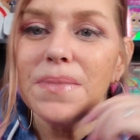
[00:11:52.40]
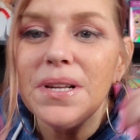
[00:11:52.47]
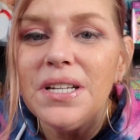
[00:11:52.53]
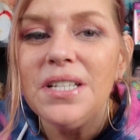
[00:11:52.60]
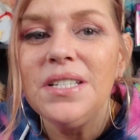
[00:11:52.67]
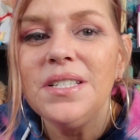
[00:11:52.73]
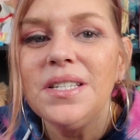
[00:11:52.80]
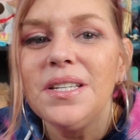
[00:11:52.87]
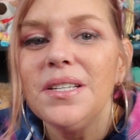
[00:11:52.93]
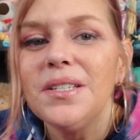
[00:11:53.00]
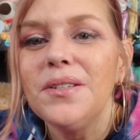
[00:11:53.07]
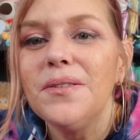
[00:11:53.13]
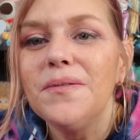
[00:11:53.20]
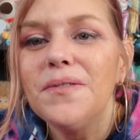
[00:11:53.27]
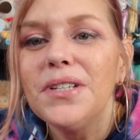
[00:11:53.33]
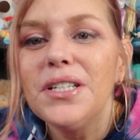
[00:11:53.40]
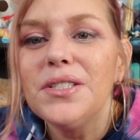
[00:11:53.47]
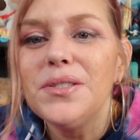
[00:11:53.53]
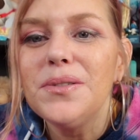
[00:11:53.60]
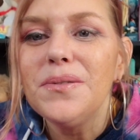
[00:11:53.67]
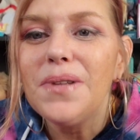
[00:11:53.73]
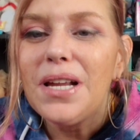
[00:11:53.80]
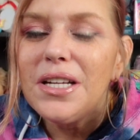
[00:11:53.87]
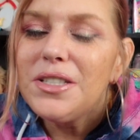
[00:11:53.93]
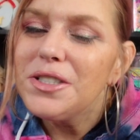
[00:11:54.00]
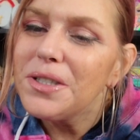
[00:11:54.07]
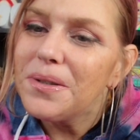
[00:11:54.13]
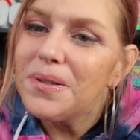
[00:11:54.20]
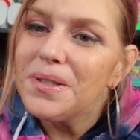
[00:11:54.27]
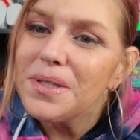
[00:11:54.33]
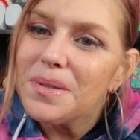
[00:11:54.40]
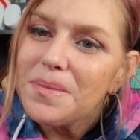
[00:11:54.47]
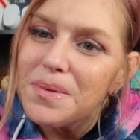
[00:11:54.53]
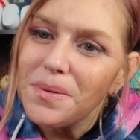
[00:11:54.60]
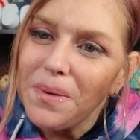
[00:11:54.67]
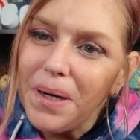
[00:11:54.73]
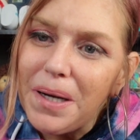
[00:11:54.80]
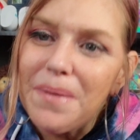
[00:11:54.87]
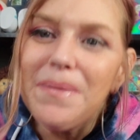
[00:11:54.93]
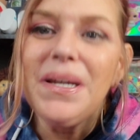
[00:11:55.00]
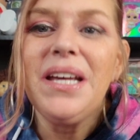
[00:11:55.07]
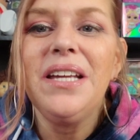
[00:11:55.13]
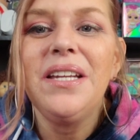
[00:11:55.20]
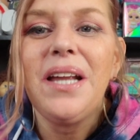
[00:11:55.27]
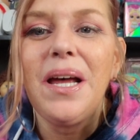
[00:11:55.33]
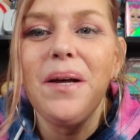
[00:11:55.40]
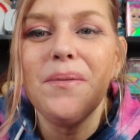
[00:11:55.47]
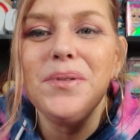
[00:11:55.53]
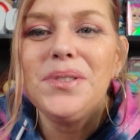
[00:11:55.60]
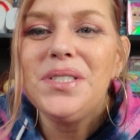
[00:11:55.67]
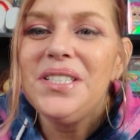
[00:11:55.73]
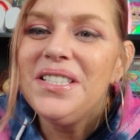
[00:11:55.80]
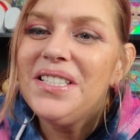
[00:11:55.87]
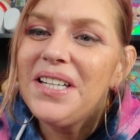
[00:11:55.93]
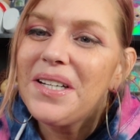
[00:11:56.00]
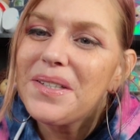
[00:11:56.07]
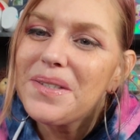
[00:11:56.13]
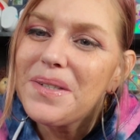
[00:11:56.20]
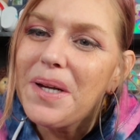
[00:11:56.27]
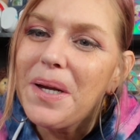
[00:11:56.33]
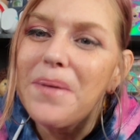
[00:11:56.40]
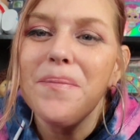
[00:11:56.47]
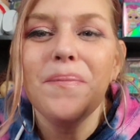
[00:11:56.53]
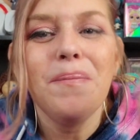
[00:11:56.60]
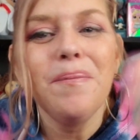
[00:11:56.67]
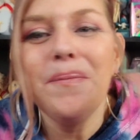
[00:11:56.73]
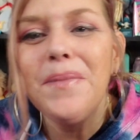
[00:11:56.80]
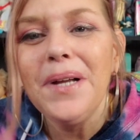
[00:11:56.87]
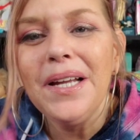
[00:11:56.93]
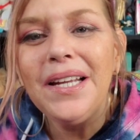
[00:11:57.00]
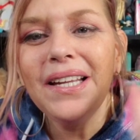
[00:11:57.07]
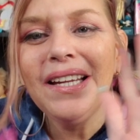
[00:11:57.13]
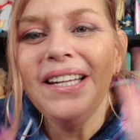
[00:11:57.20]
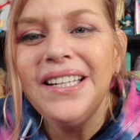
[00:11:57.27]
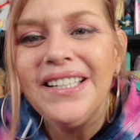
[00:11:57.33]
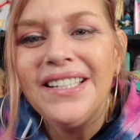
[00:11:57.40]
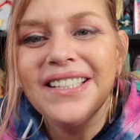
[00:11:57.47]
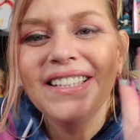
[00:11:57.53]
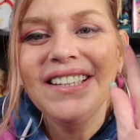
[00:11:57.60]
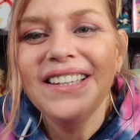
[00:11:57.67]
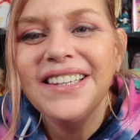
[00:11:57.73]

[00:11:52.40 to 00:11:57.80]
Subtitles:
Please don't forget to like, share, and subscribe, and I will see you next time. Bye.